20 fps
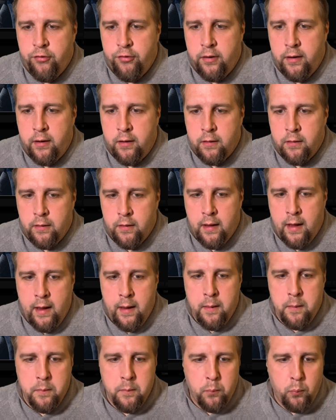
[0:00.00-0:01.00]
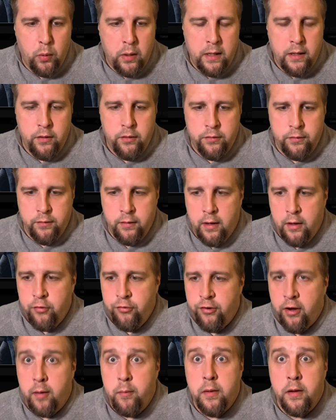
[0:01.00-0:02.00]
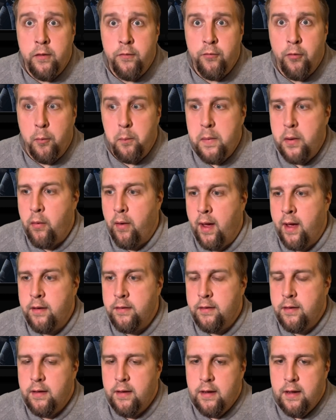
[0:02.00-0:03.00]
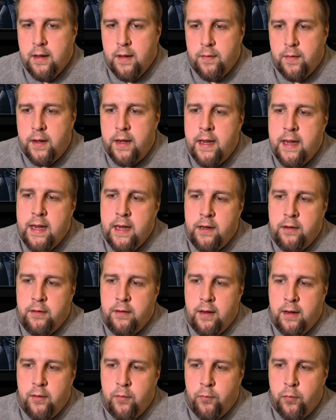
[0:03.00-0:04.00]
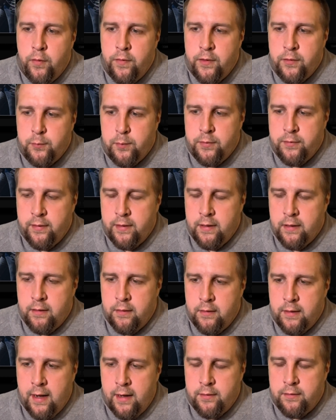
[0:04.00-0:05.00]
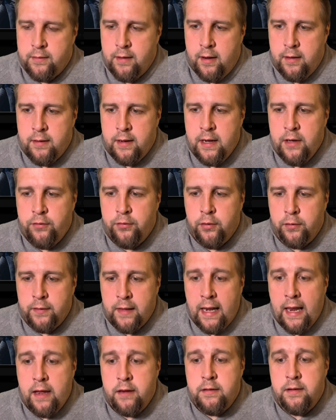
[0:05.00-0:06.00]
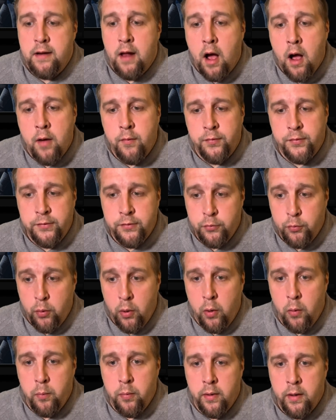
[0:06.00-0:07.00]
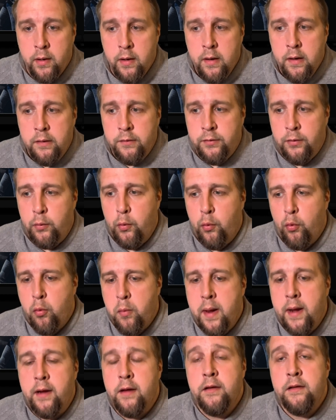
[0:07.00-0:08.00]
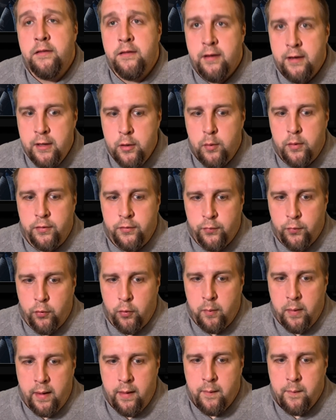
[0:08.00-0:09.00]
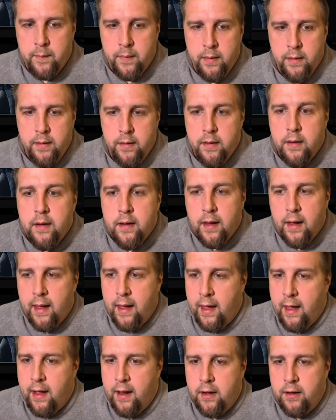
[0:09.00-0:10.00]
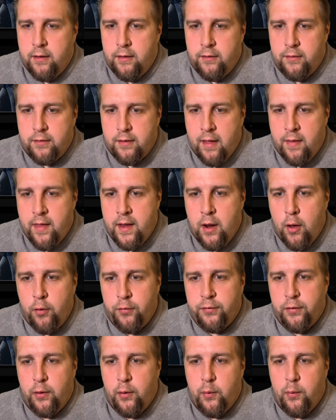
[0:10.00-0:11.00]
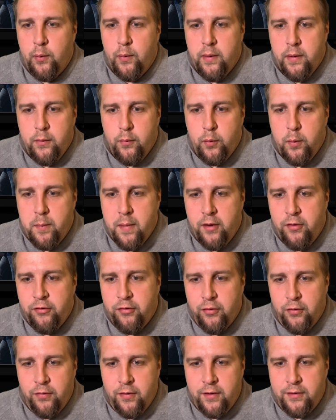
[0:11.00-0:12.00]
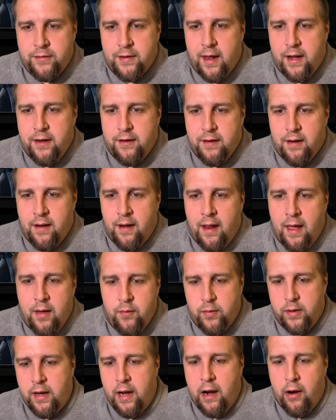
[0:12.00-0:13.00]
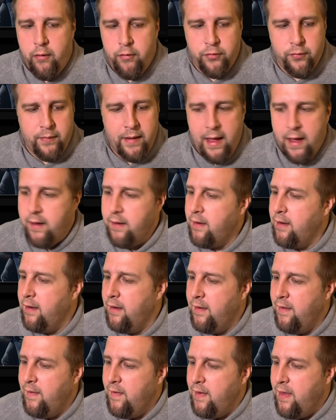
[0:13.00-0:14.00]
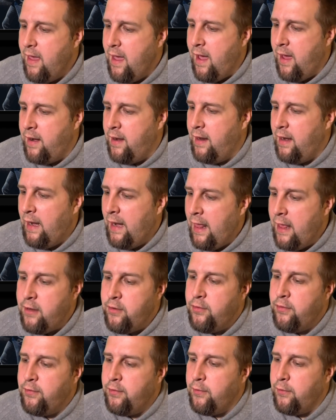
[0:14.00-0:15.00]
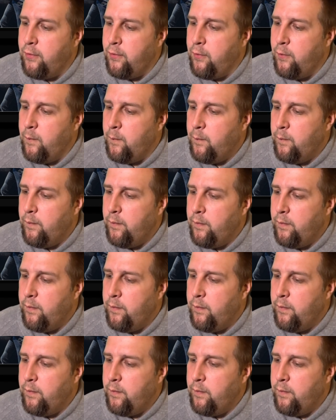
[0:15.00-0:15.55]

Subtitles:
engineer, brilliant Jamie from Mirad, that he had, for this particular next night, he took the lighting off strobe so that it remained continuous for me. And then also, we made sure that Danny didn't have any Irish flag, and it led to